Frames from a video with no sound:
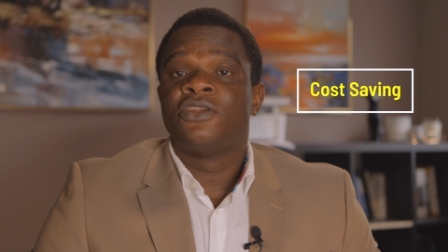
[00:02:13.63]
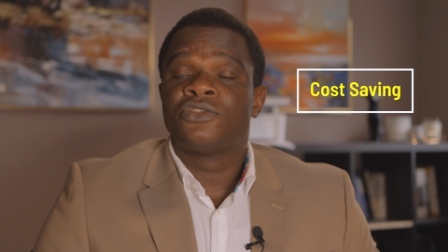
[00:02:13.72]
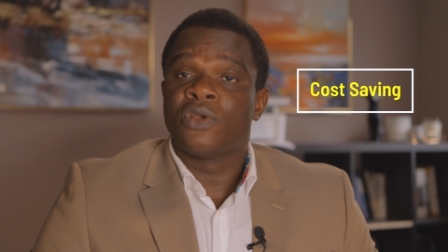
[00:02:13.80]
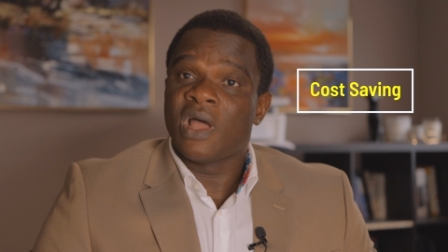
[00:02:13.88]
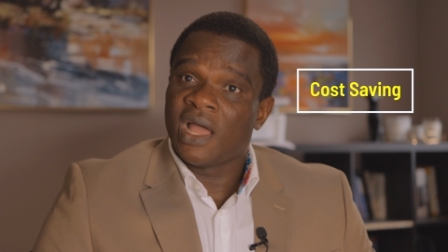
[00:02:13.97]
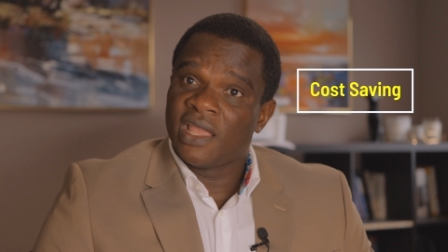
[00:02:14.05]

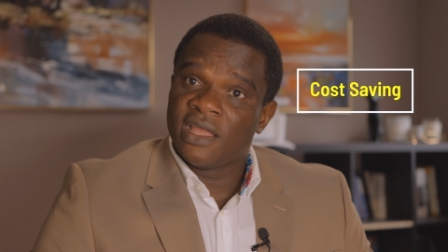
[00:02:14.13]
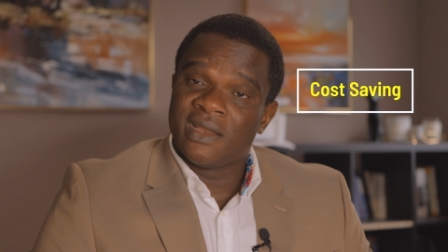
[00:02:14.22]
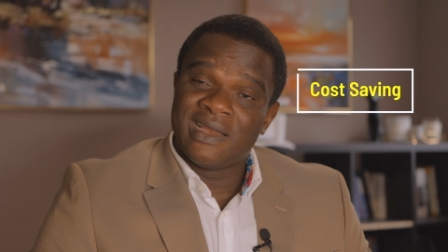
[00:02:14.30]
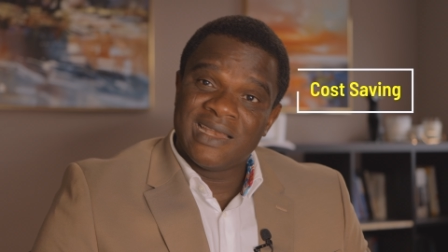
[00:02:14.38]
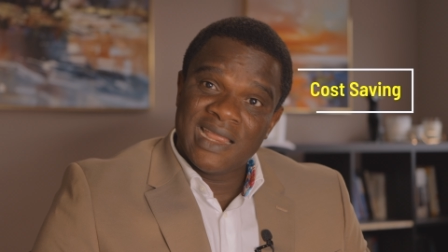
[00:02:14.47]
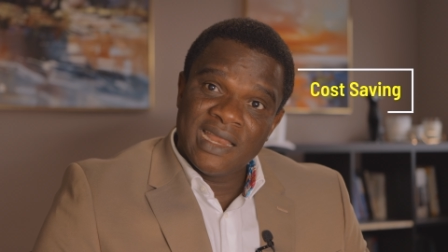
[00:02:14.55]
to hire
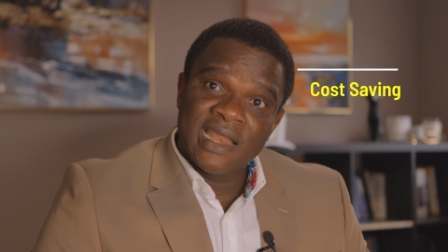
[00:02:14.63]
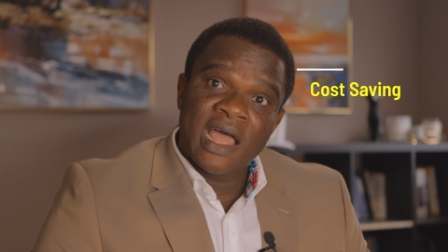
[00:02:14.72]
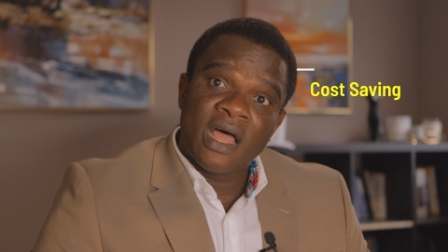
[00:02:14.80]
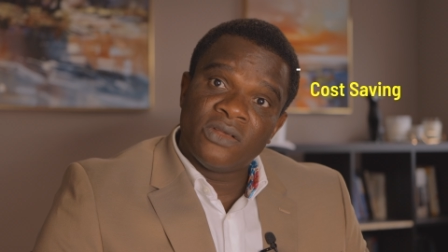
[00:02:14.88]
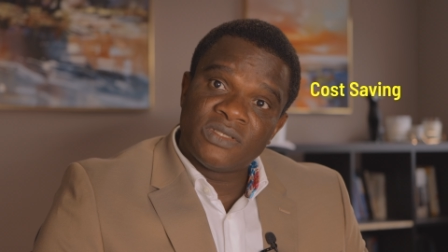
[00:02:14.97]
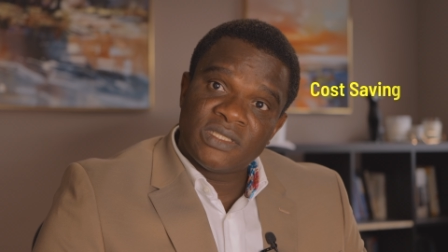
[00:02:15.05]
an in
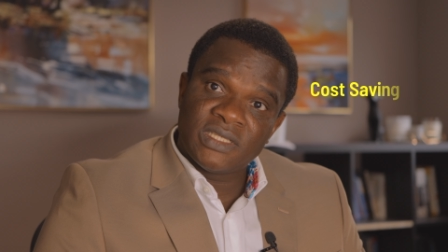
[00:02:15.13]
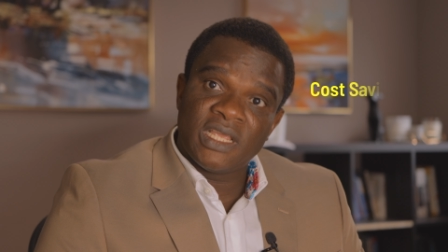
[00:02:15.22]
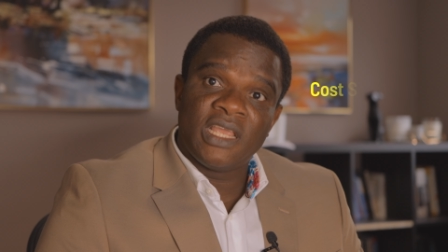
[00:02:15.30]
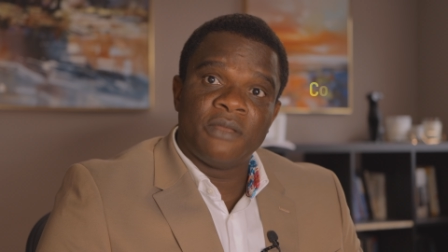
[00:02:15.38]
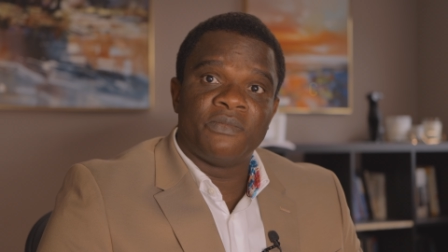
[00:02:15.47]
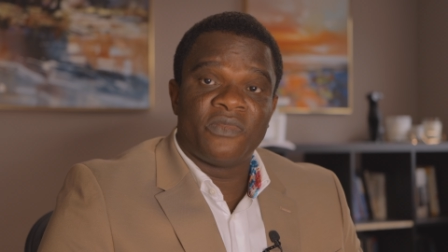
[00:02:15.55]
house
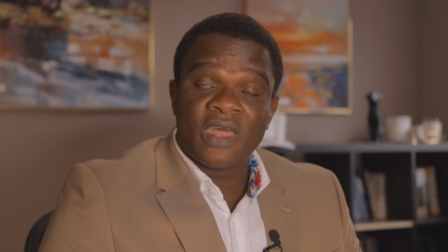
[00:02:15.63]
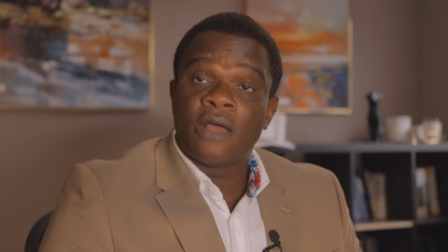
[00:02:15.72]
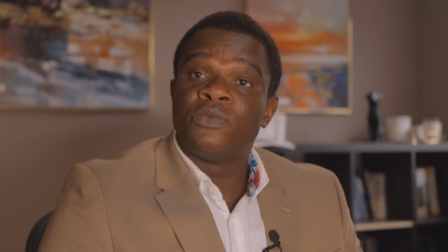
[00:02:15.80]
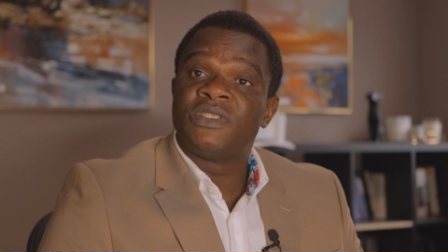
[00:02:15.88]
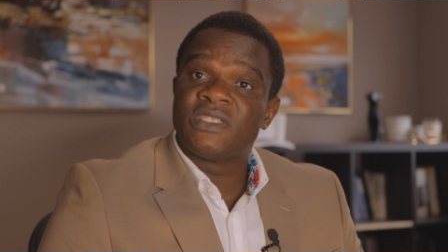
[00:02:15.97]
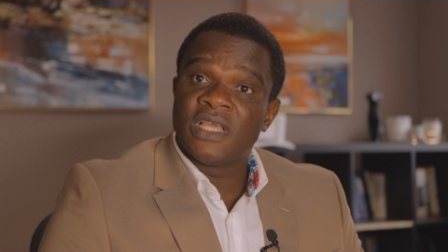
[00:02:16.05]
team that
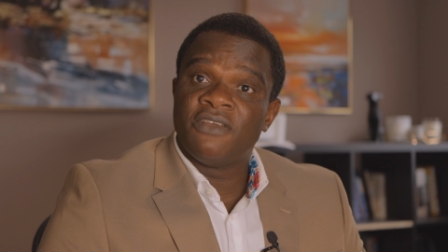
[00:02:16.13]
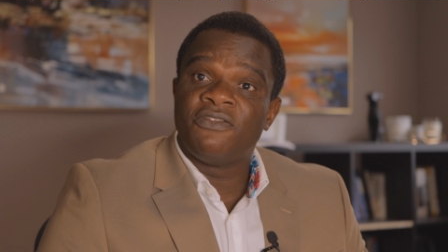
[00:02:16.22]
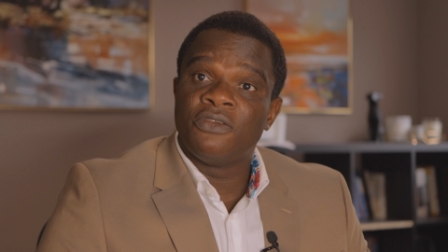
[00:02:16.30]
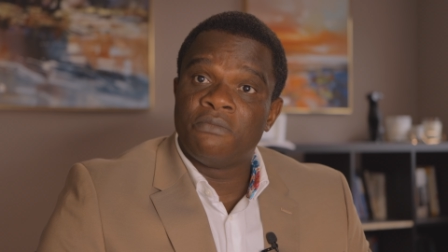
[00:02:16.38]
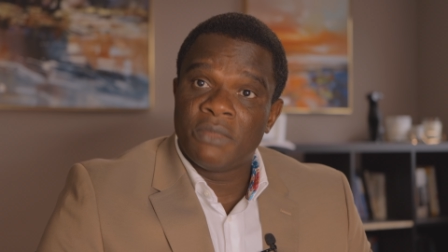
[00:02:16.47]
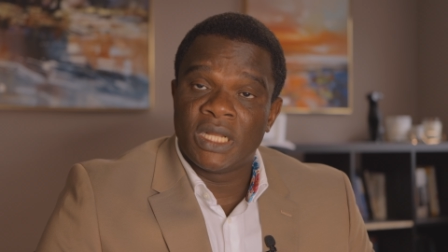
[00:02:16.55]
will save
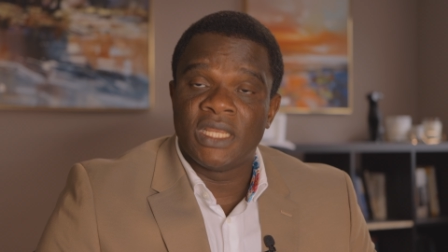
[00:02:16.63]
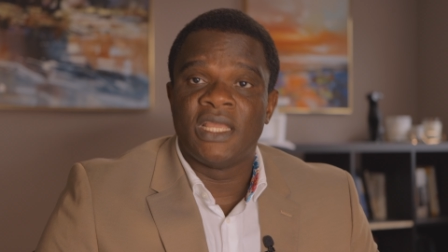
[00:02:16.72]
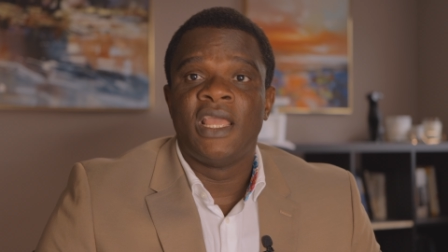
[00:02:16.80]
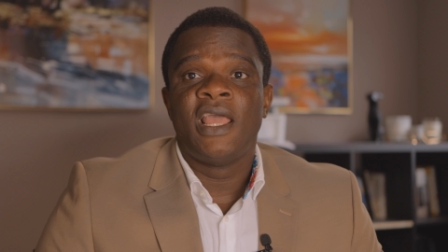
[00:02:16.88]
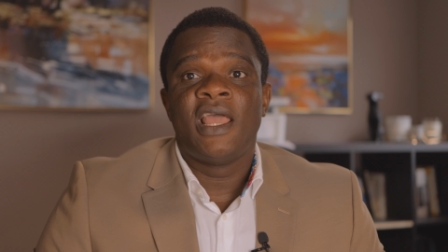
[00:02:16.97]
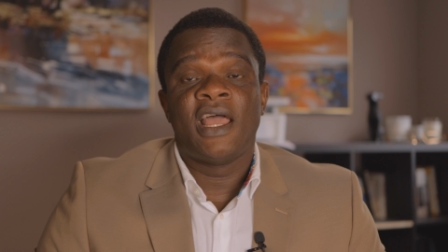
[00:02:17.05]
you
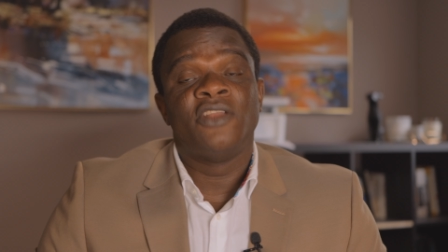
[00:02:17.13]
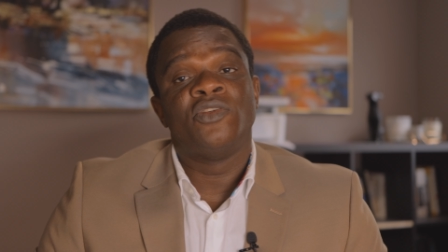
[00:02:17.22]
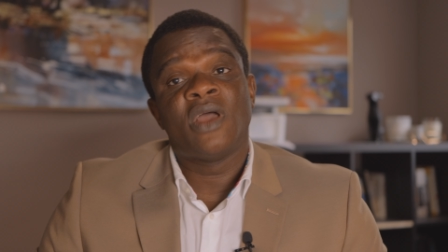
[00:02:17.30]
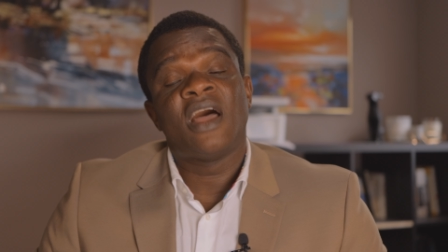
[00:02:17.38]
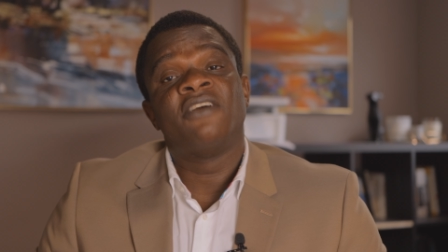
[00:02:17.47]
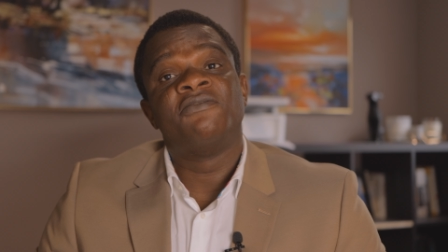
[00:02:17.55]
money and you
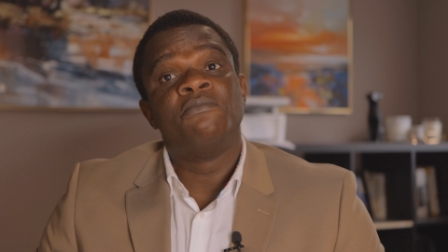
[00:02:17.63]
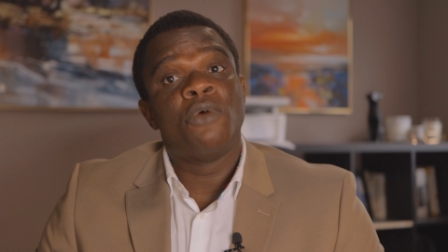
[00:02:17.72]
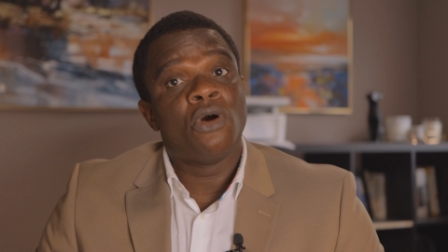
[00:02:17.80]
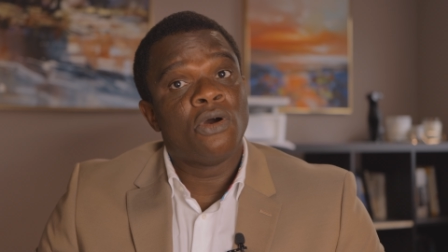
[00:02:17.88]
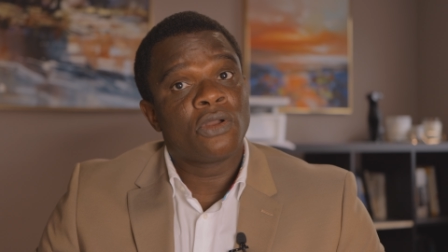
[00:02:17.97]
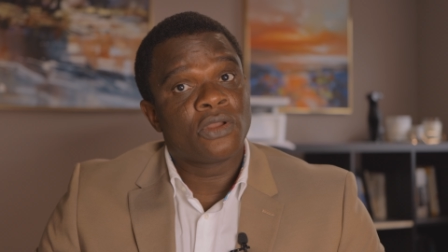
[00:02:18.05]
have
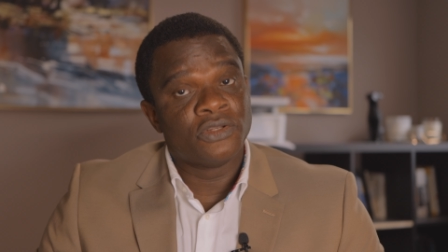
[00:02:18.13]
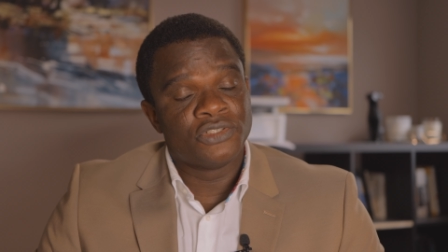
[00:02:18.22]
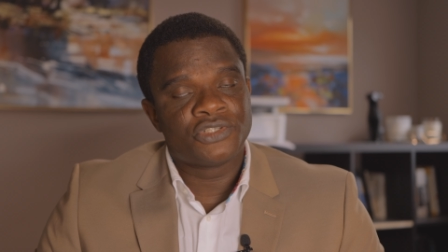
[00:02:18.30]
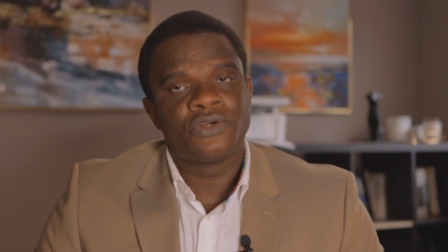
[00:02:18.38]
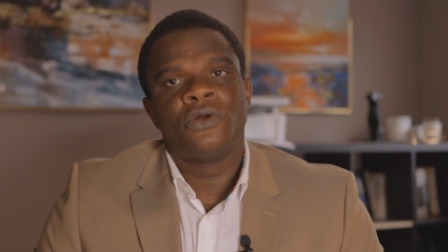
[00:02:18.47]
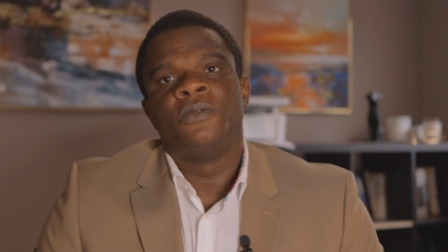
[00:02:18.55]
more
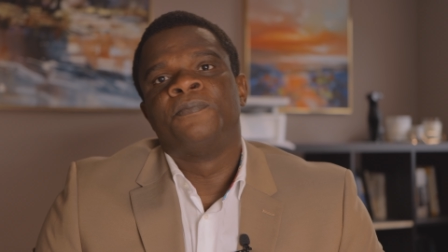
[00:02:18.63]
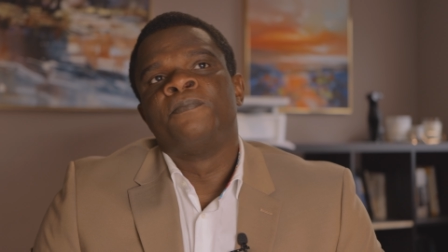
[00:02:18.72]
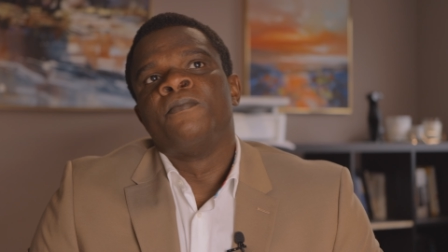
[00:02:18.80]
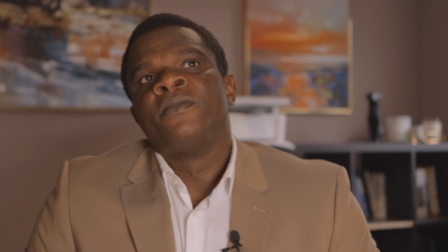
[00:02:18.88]
control.